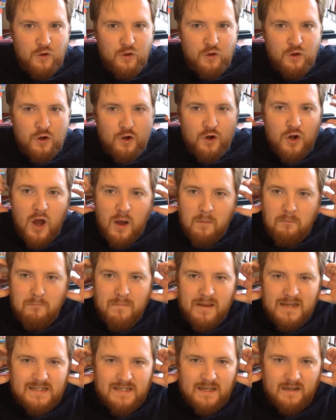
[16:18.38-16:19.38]
you're not
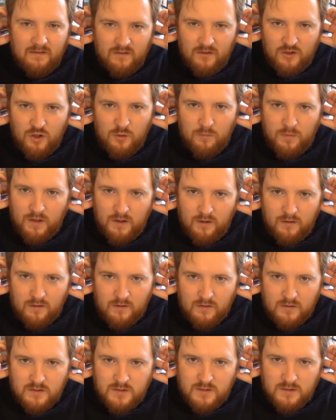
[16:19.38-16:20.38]
missing the human
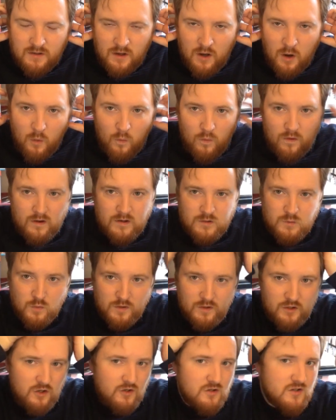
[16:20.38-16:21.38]
ears. Whereas
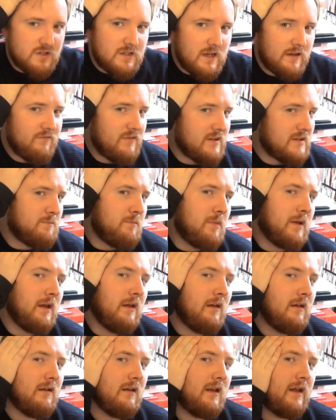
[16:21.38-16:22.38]
when you just have this
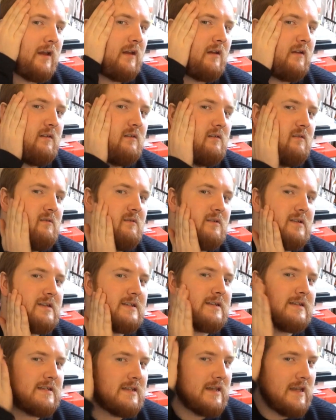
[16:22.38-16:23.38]
big, like,
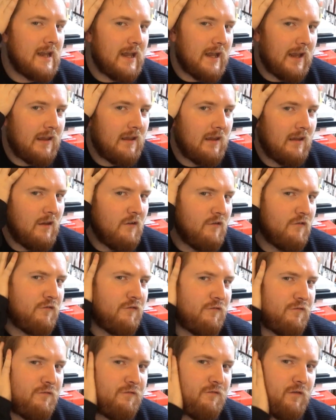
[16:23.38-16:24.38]
slick
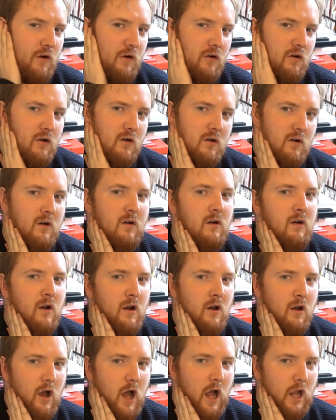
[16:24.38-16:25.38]
fur
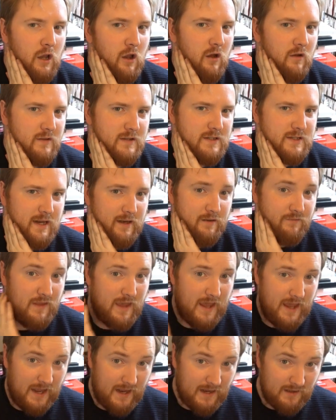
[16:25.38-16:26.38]
along the side of
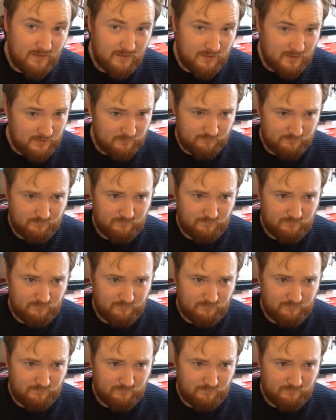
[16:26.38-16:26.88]
the head,